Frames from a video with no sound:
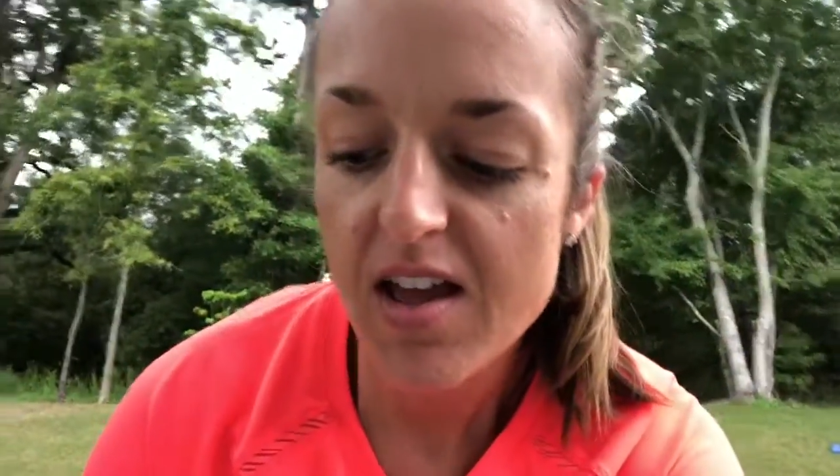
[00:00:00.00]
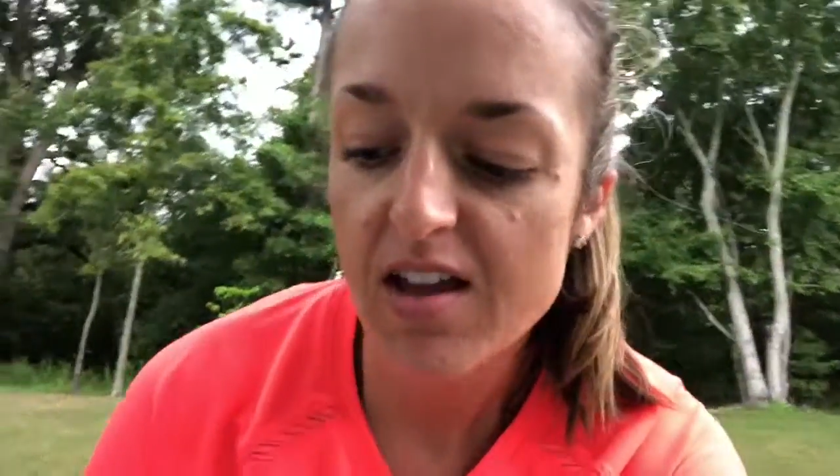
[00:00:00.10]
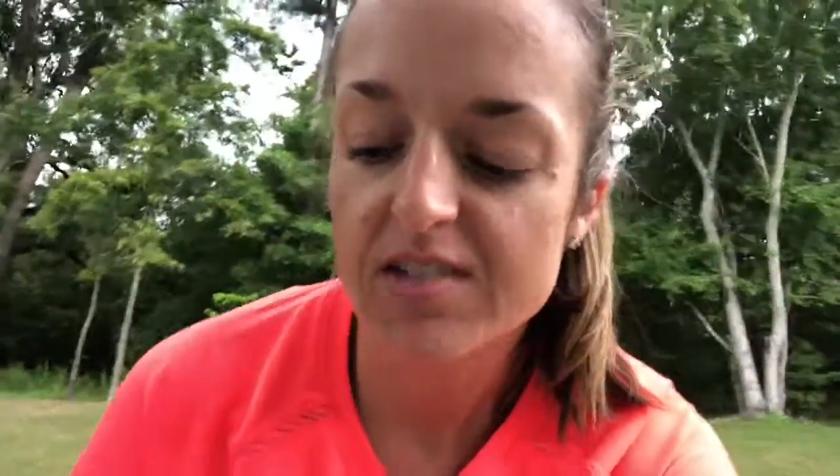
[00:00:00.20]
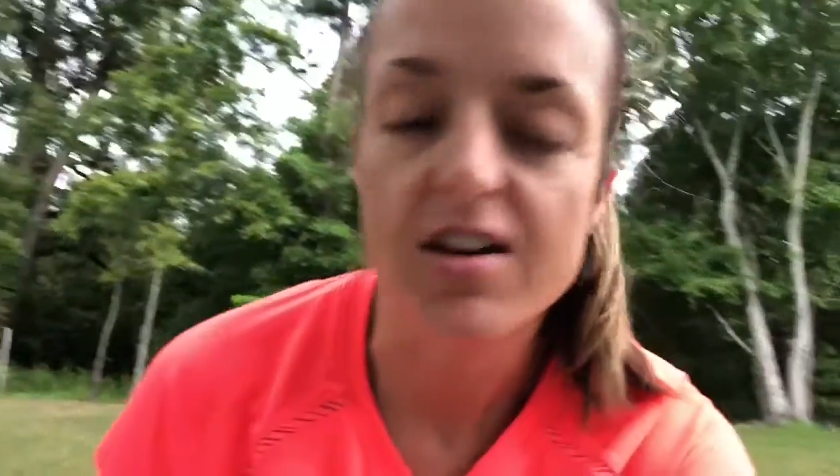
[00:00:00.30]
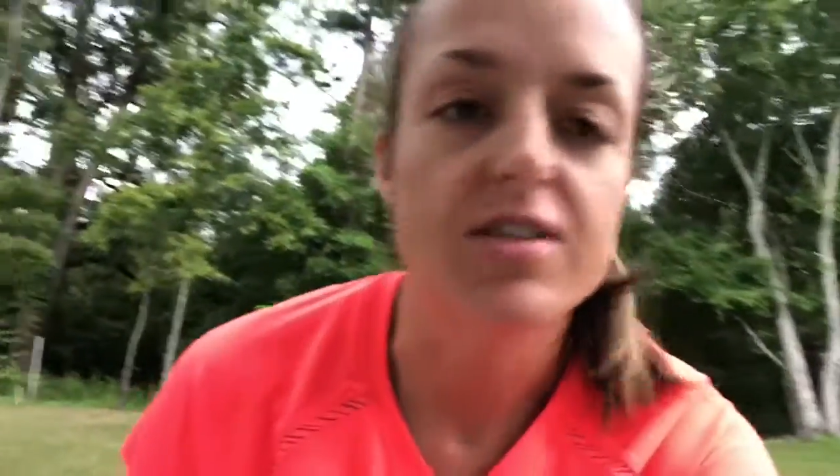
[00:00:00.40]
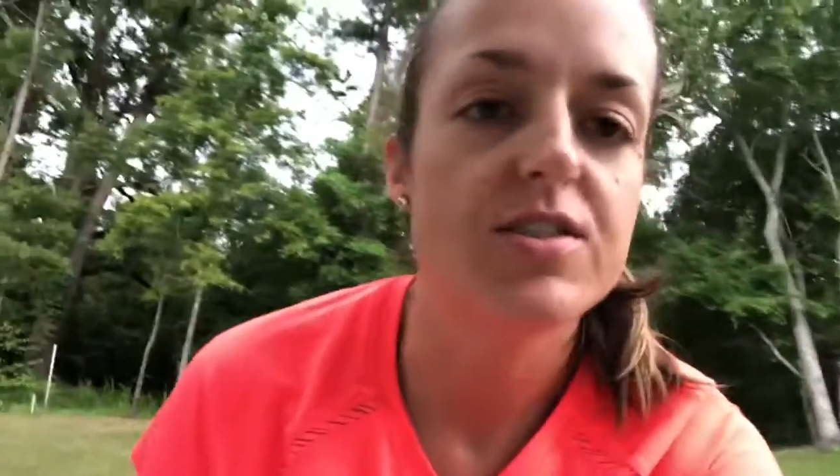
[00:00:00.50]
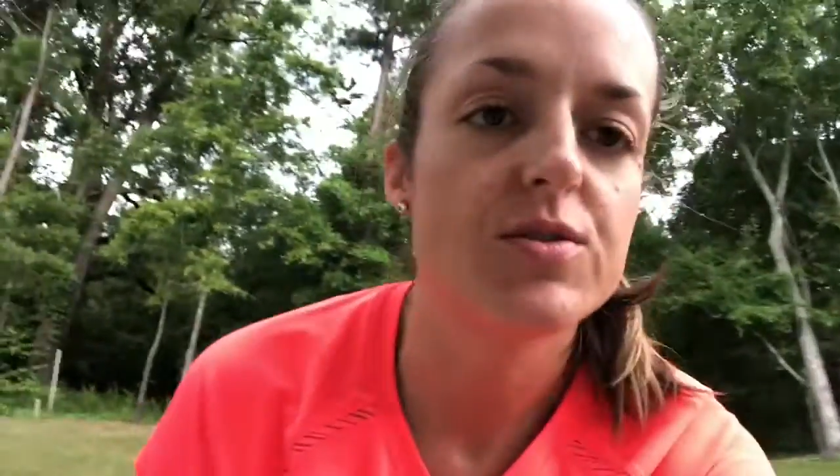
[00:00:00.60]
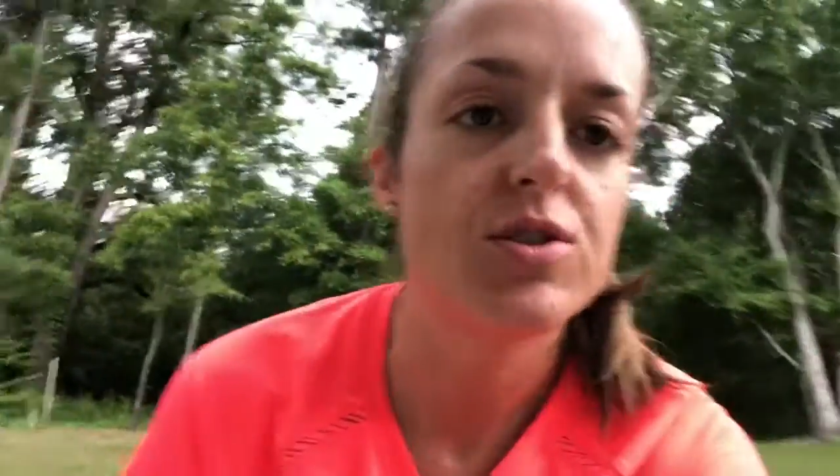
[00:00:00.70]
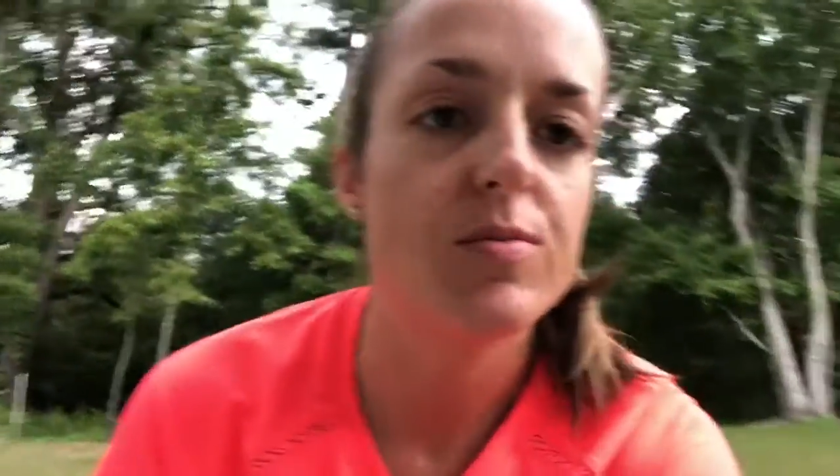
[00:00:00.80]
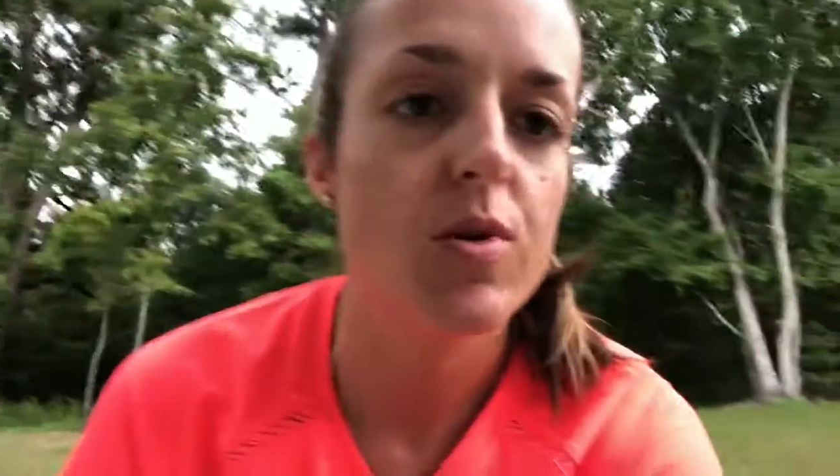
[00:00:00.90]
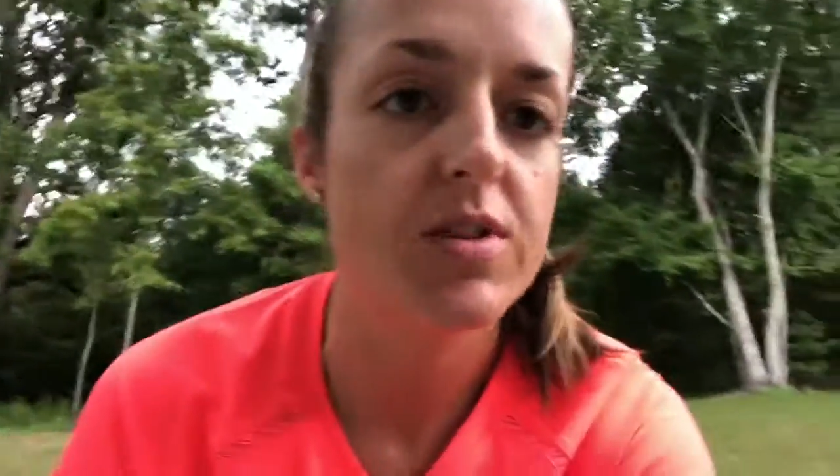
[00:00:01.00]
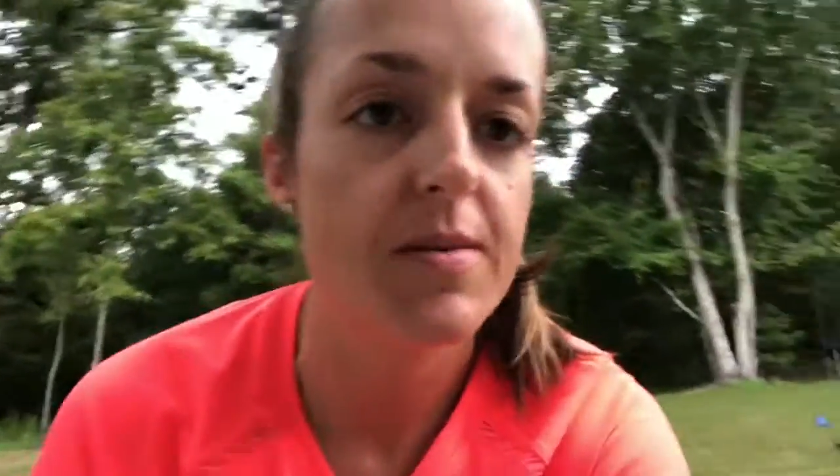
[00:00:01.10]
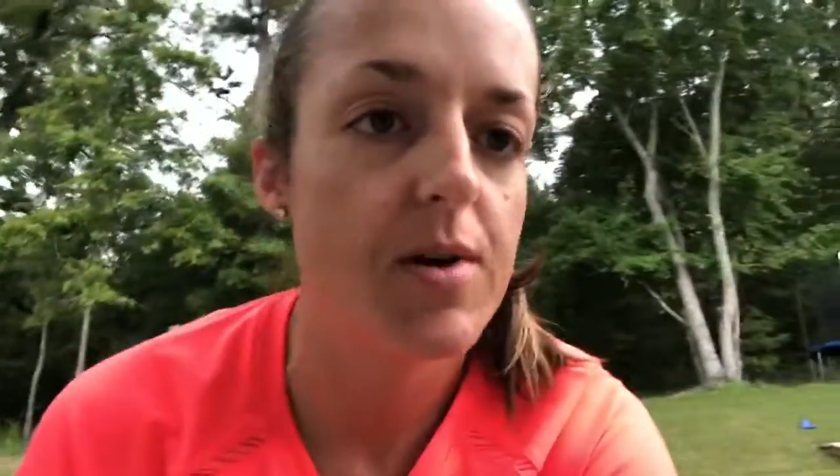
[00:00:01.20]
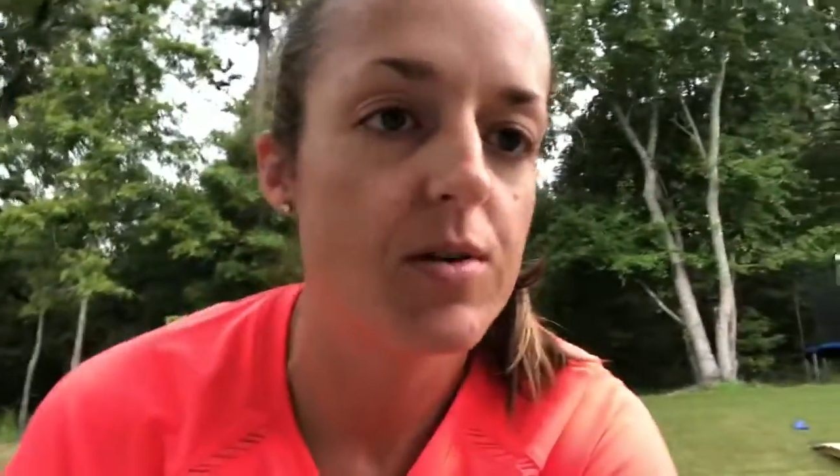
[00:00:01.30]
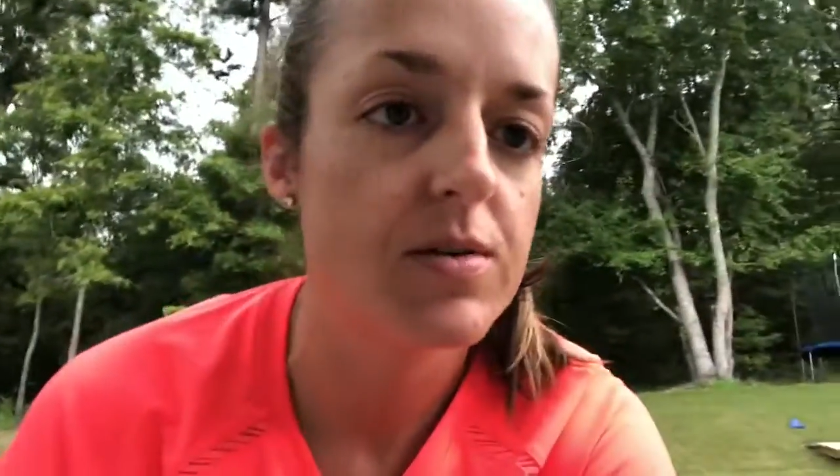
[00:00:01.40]
is also two more
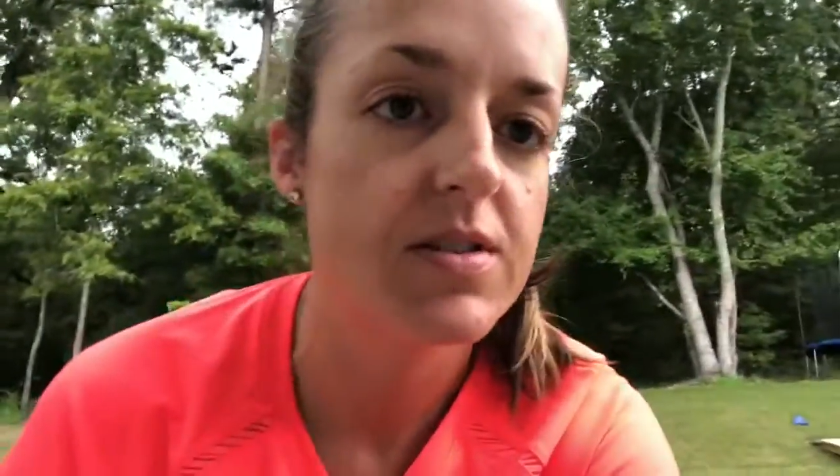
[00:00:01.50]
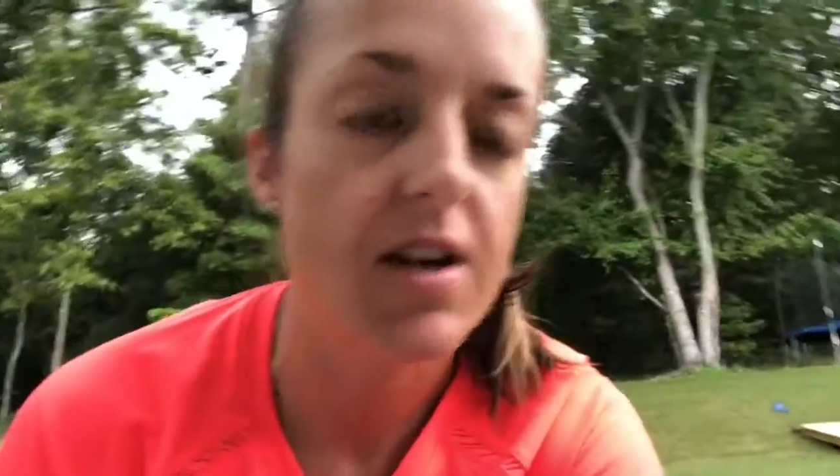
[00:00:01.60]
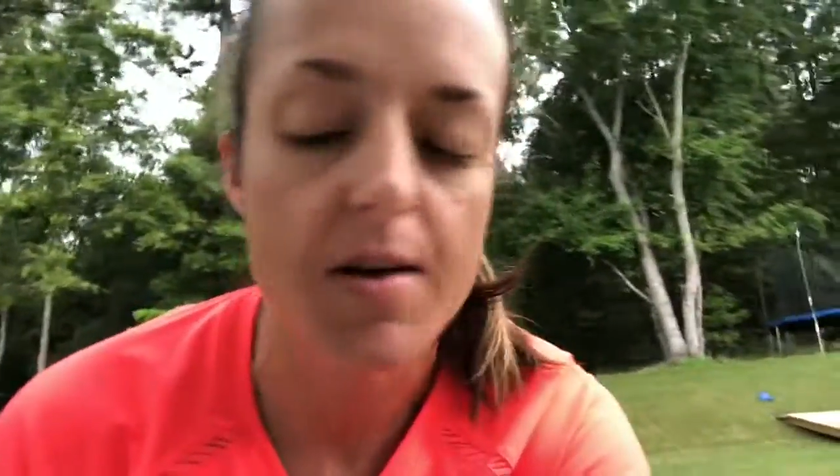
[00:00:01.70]
demos.